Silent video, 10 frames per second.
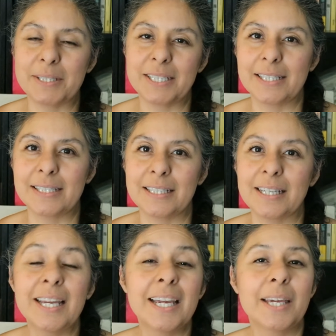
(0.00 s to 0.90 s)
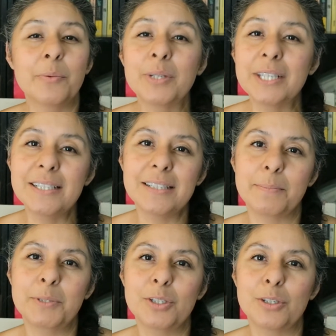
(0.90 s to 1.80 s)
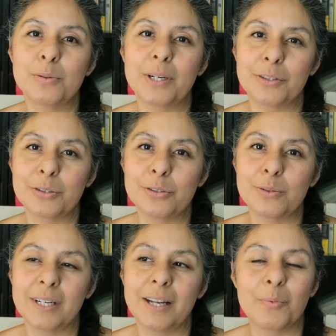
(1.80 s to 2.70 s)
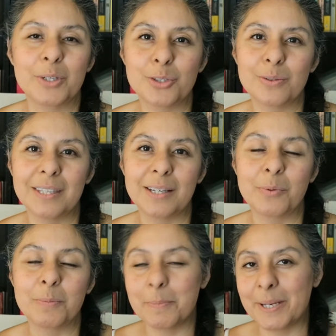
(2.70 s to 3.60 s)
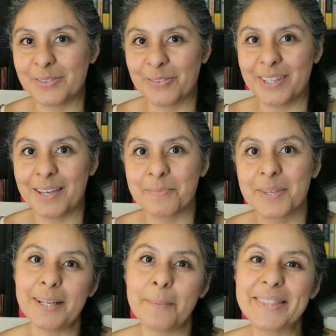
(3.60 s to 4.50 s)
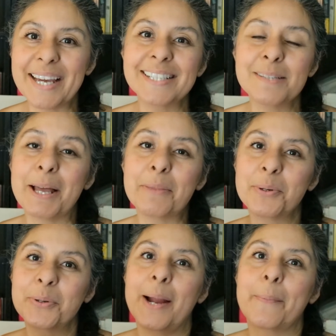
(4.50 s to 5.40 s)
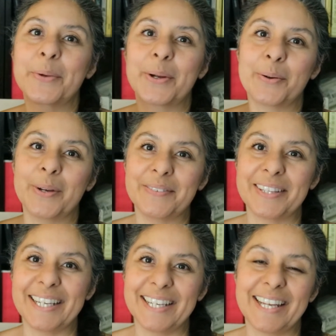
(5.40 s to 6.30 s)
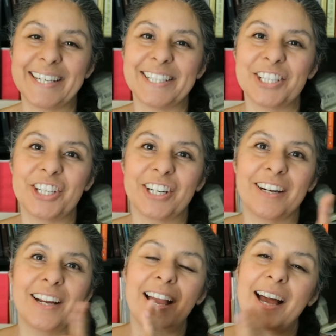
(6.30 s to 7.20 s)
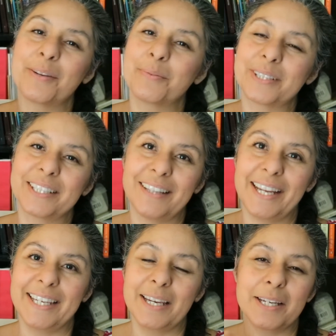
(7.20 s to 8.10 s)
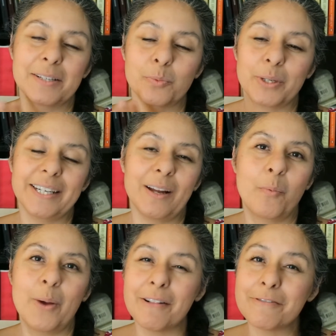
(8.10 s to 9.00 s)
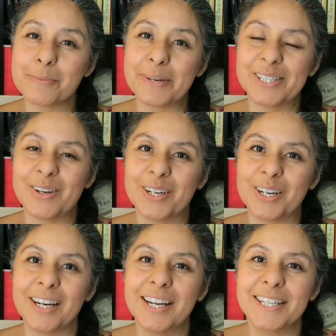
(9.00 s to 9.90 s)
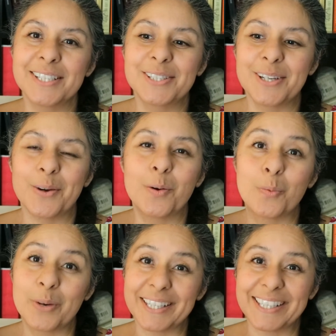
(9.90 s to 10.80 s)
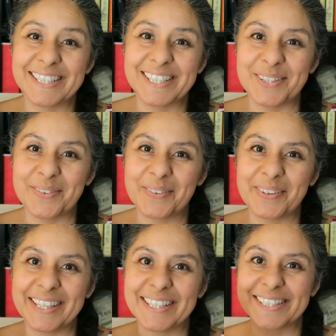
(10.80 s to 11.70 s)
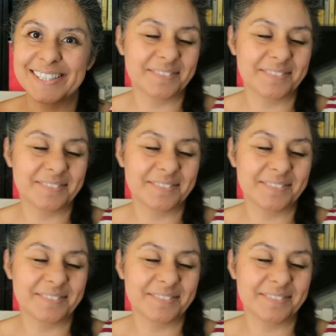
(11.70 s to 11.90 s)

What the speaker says: the testing. It really is up to you and your student and what you think would be best for them. But that is the math program we are going with again this year. I really like it. It's working out well for my daughter, so we're going to continue on with it.